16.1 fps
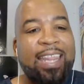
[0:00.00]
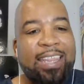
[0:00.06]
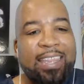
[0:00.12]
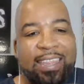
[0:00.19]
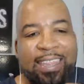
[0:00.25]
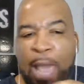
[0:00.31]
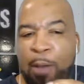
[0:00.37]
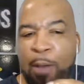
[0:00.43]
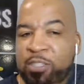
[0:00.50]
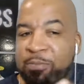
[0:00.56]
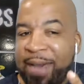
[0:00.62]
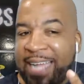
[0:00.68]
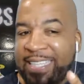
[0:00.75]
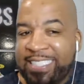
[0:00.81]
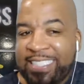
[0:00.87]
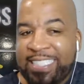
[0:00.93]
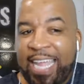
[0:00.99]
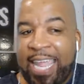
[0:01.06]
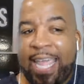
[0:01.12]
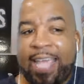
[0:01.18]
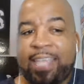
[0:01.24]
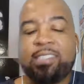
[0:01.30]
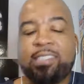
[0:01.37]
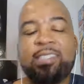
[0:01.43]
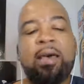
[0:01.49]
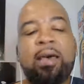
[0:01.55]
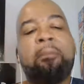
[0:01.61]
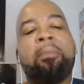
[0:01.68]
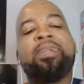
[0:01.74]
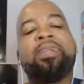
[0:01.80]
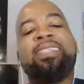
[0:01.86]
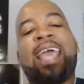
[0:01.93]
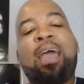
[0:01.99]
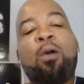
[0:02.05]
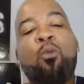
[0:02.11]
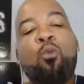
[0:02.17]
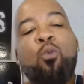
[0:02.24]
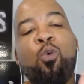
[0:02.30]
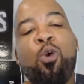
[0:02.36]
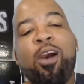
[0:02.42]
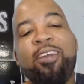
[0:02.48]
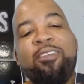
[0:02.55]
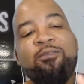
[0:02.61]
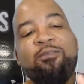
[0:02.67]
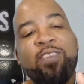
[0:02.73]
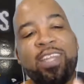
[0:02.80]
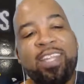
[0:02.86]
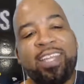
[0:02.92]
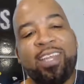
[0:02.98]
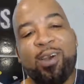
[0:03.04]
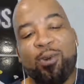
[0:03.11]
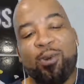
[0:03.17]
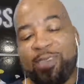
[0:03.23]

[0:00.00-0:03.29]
That was by chance. But that one video,